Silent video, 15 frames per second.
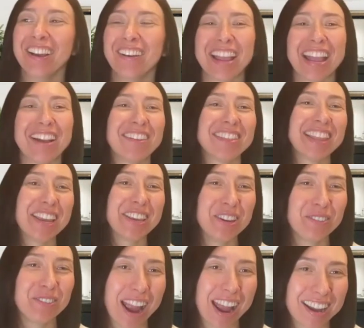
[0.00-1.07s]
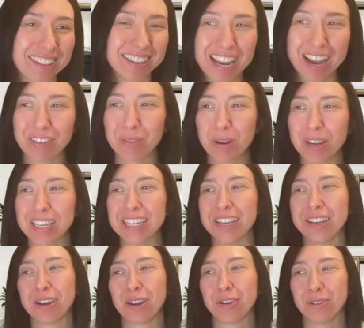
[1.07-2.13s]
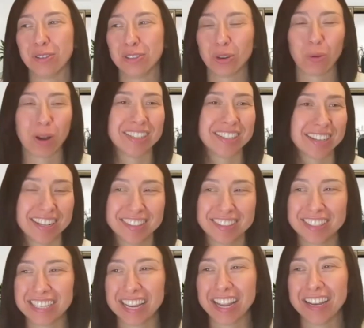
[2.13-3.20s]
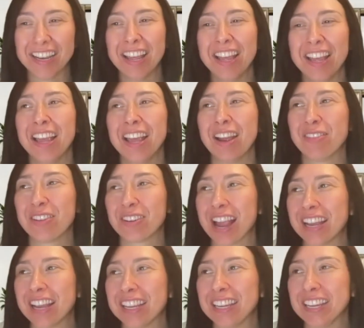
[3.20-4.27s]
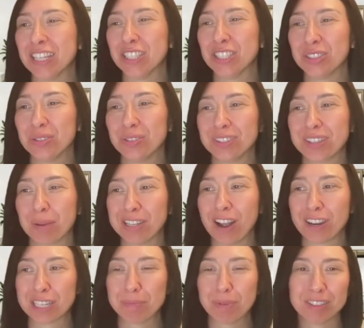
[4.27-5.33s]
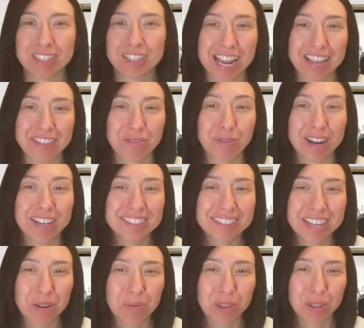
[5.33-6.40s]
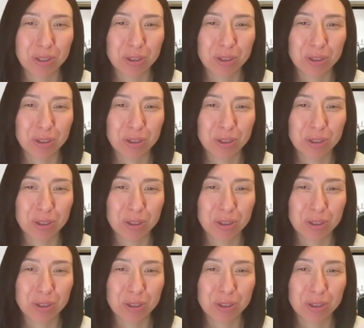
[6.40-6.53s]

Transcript: Okay, well, thank you, Randall, and everyone here who joined and listened in. If there are any issues that we talked about today that resonate with